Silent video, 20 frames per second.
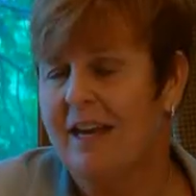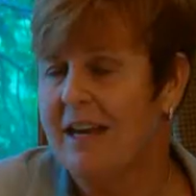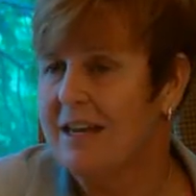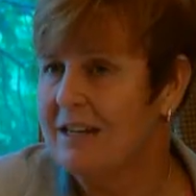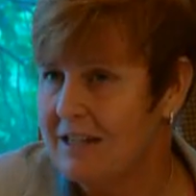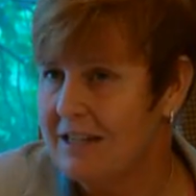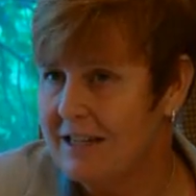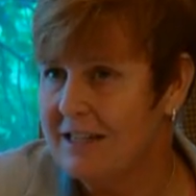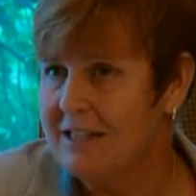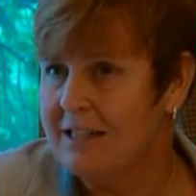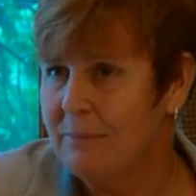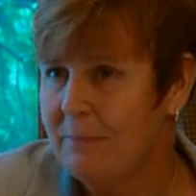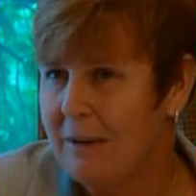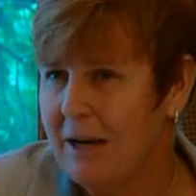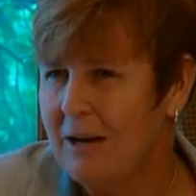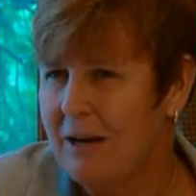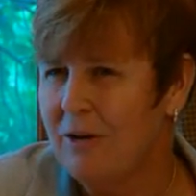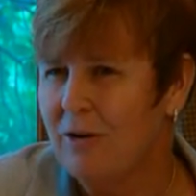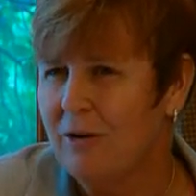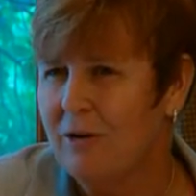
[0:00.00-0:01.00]
They
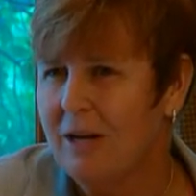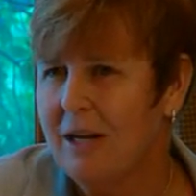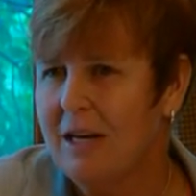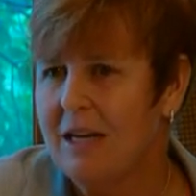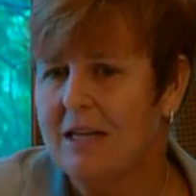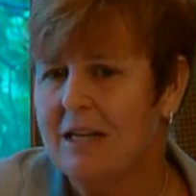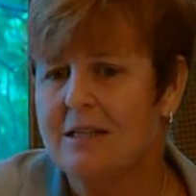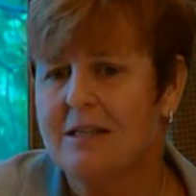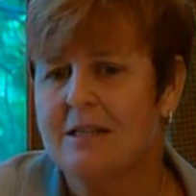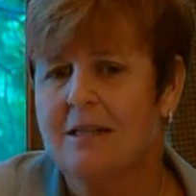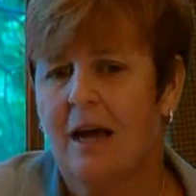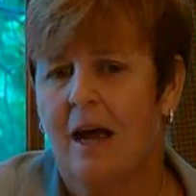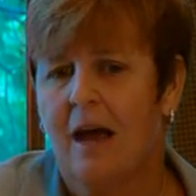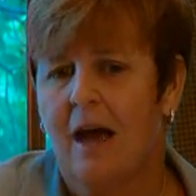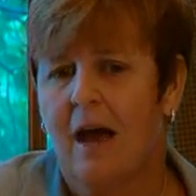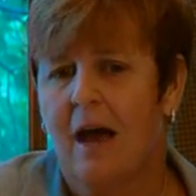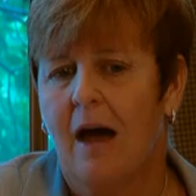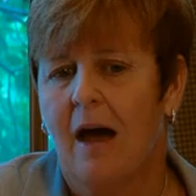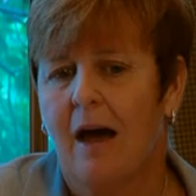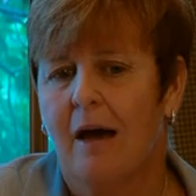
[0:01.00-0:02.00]
anticipate your needs,
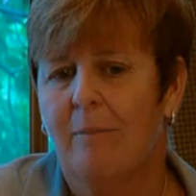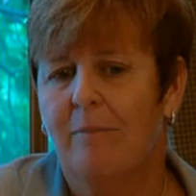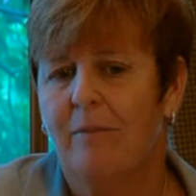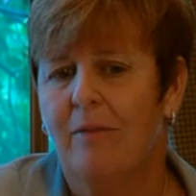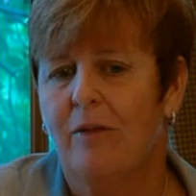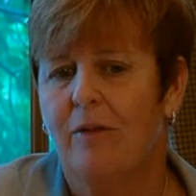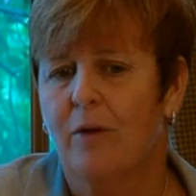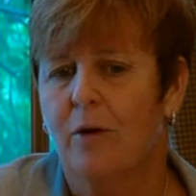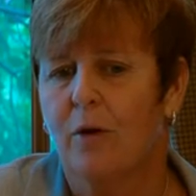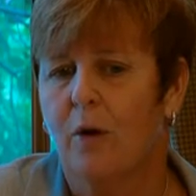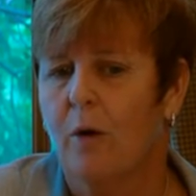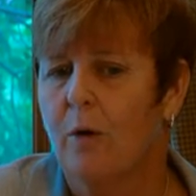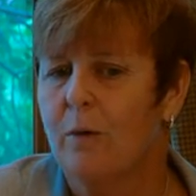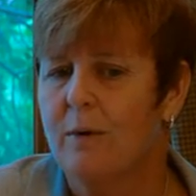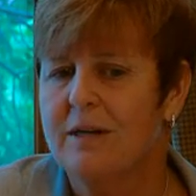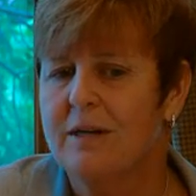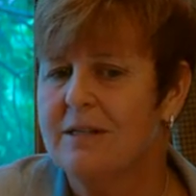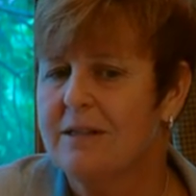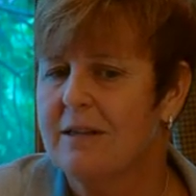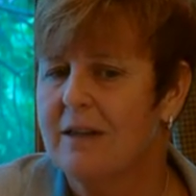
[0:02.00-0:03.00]
they're
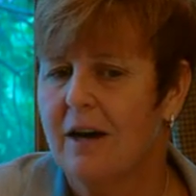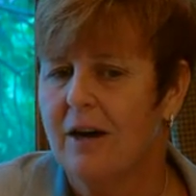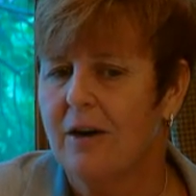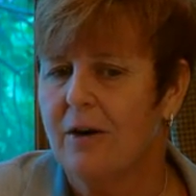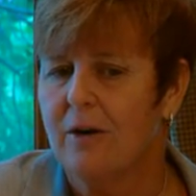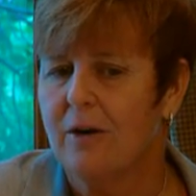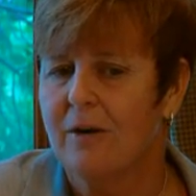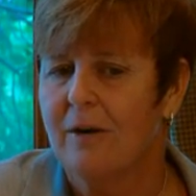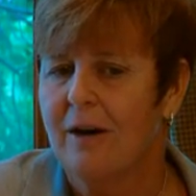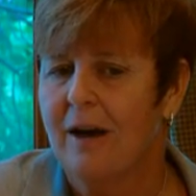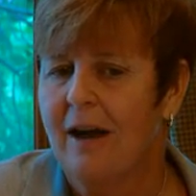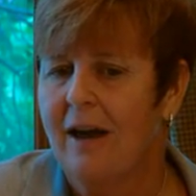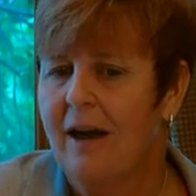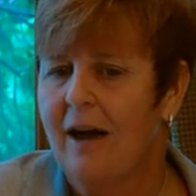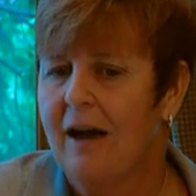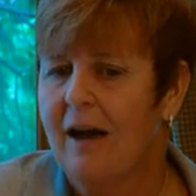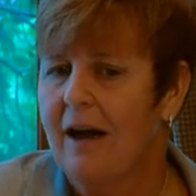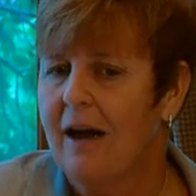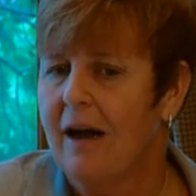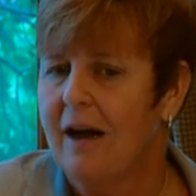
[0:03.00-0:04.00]
always there
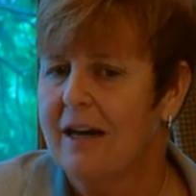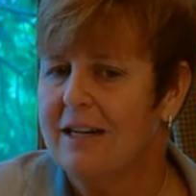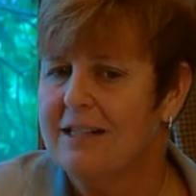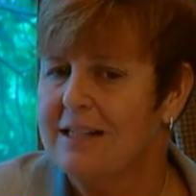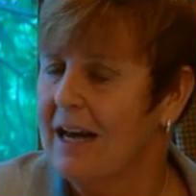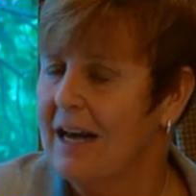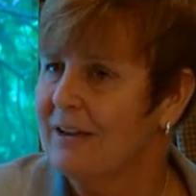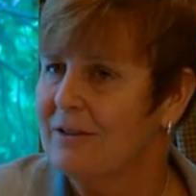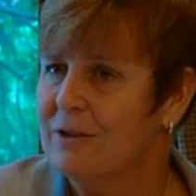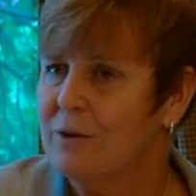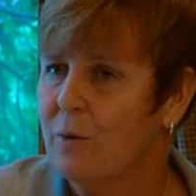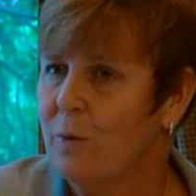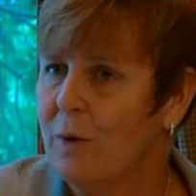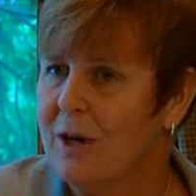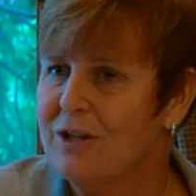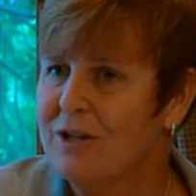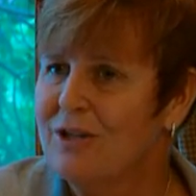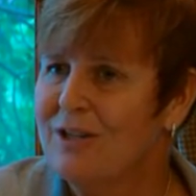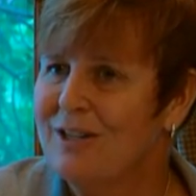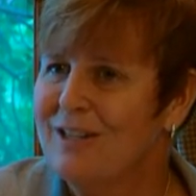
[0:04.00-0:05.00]
to ask
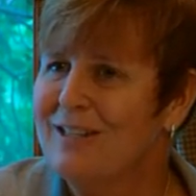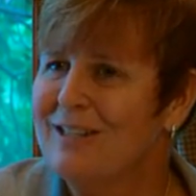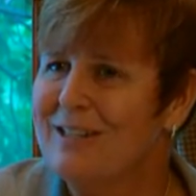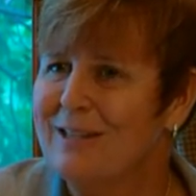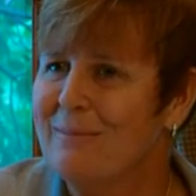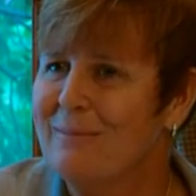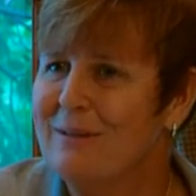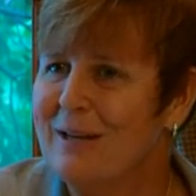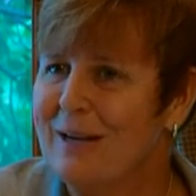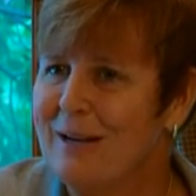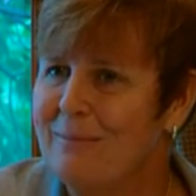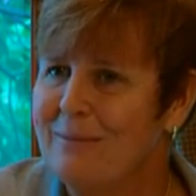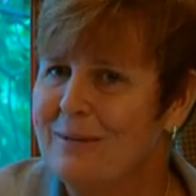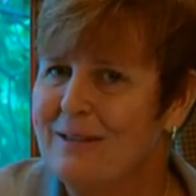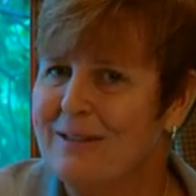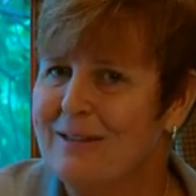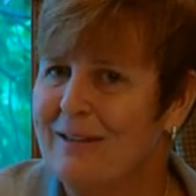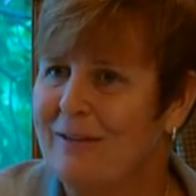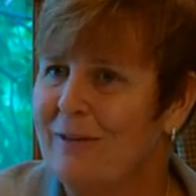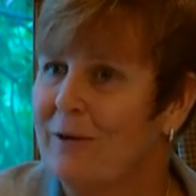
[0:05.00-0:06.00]
questions.
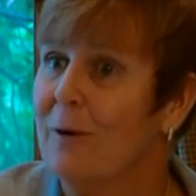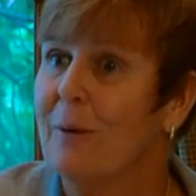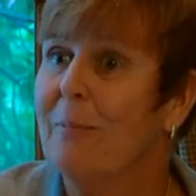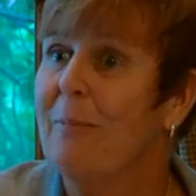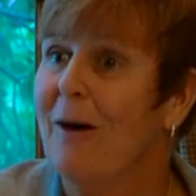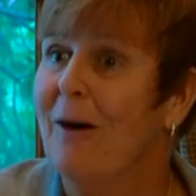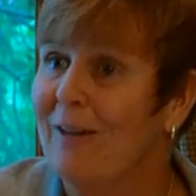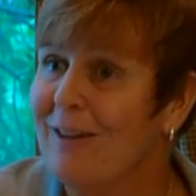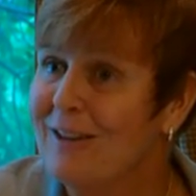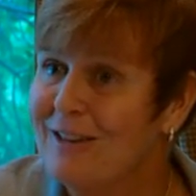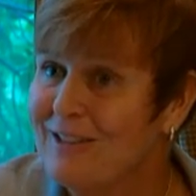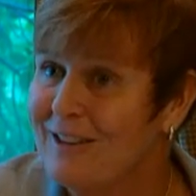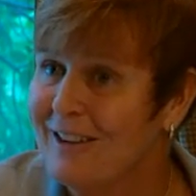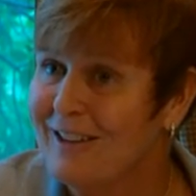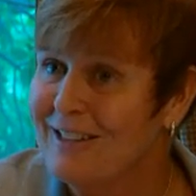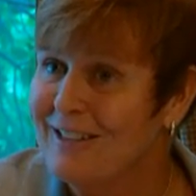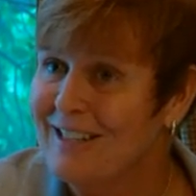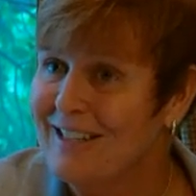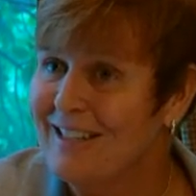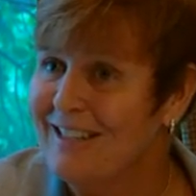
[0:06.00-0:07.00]
Sometimes they're
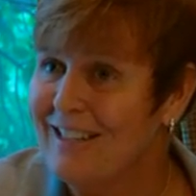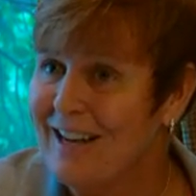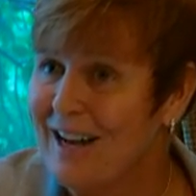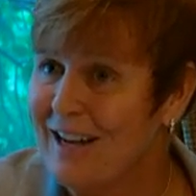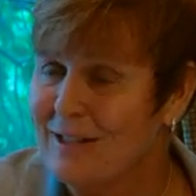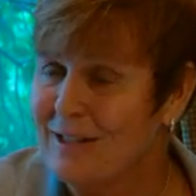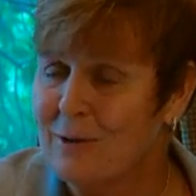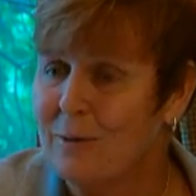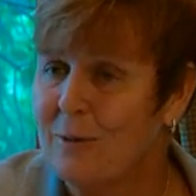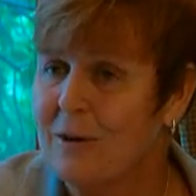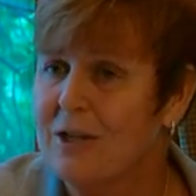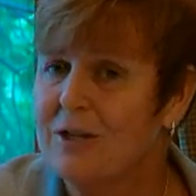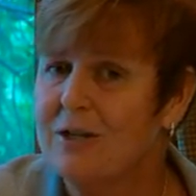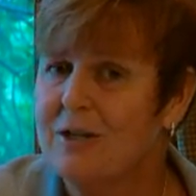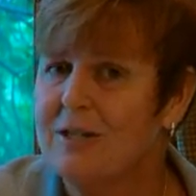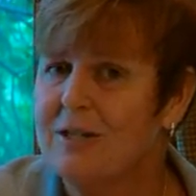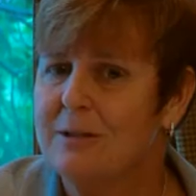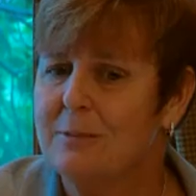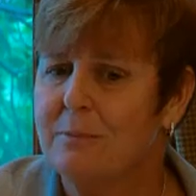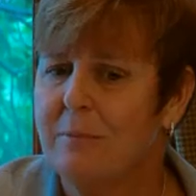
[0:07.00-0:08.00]
apologizing to ask
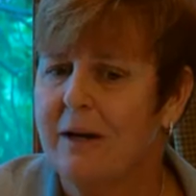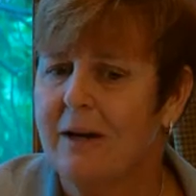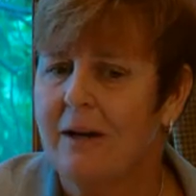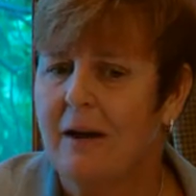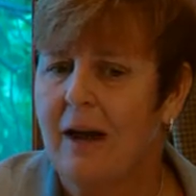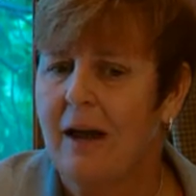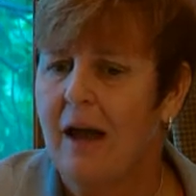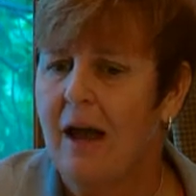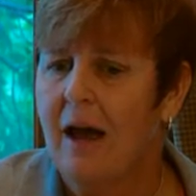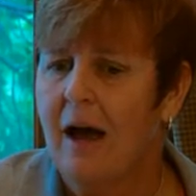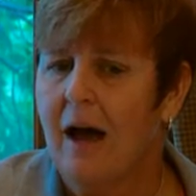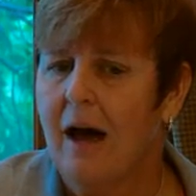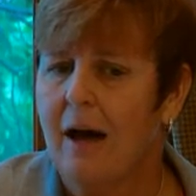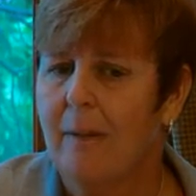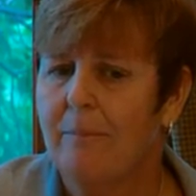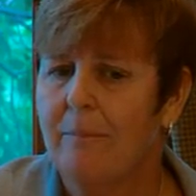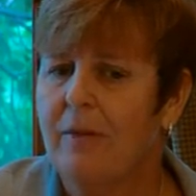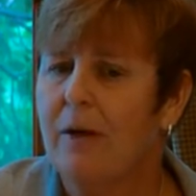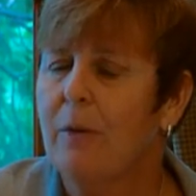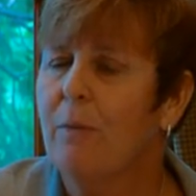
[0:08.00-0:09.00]
questions, but
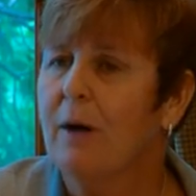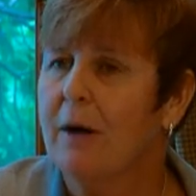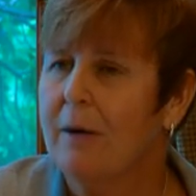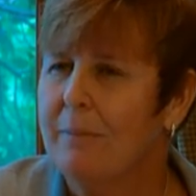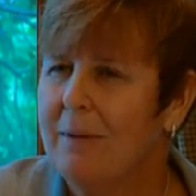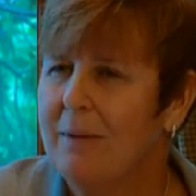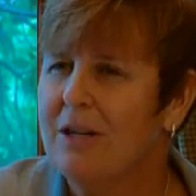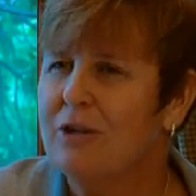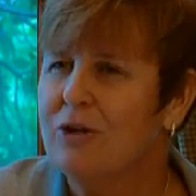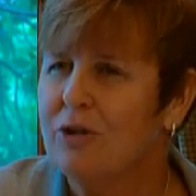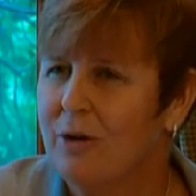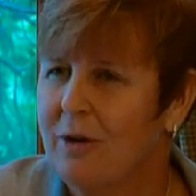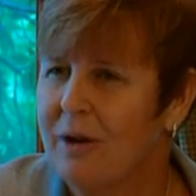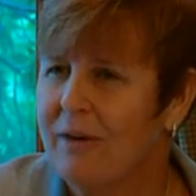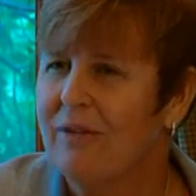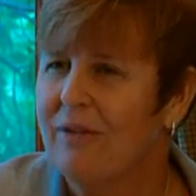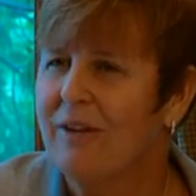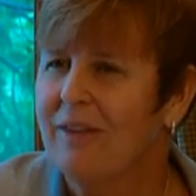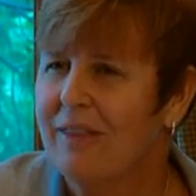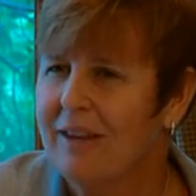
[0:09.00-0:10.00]
they want to make
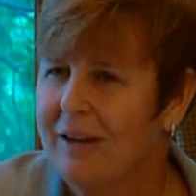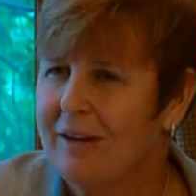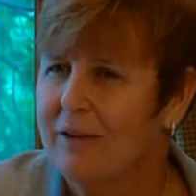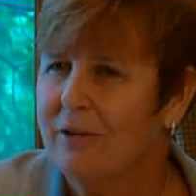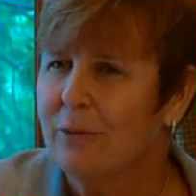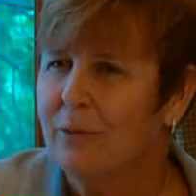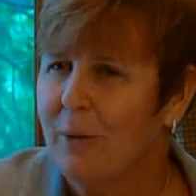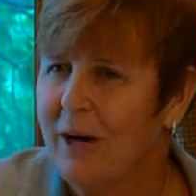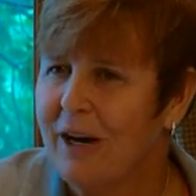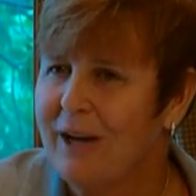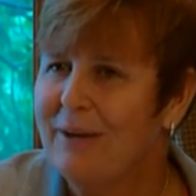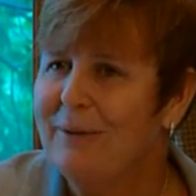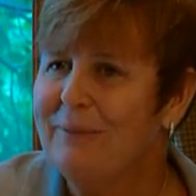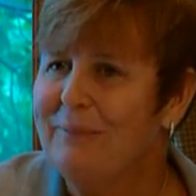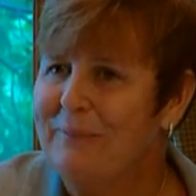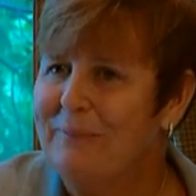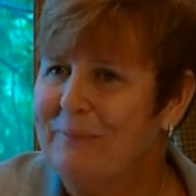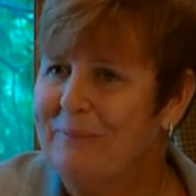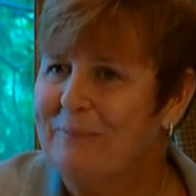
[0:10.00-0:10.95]
sure everything is right.